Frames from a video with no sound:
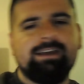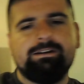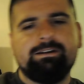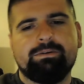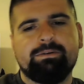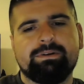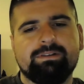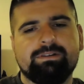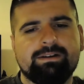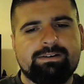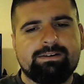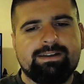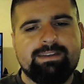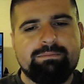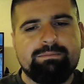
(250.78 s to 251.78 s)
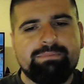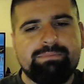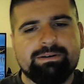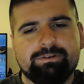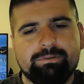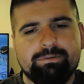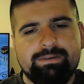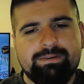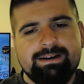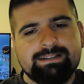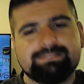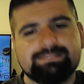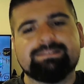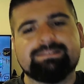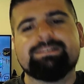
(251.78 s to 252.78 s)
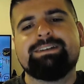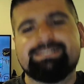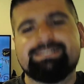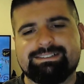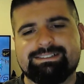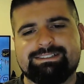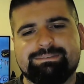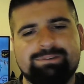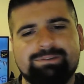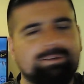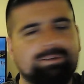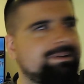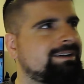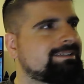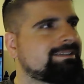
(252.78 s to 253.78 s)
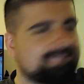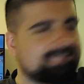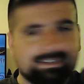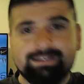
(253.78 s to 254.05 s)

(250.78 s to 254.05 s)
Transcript: you don't want to lug around that big old box? Well, here's a small box.